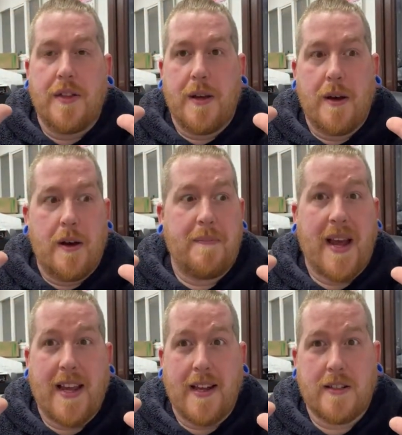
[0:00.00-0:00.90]
the
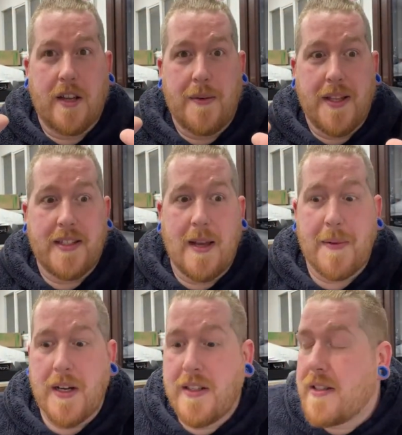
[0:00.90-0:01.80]
backings to go in the
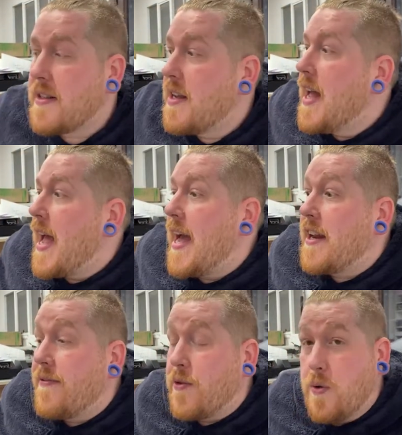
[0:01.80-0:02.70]
zippers and
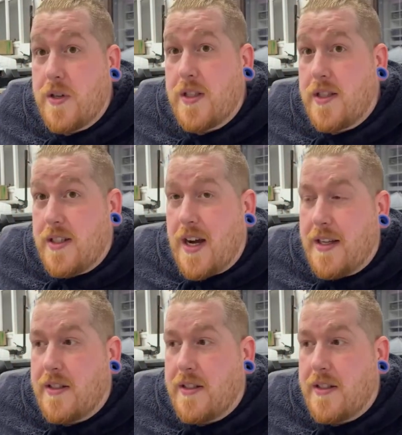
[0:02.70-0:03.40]
I've ordered the dice.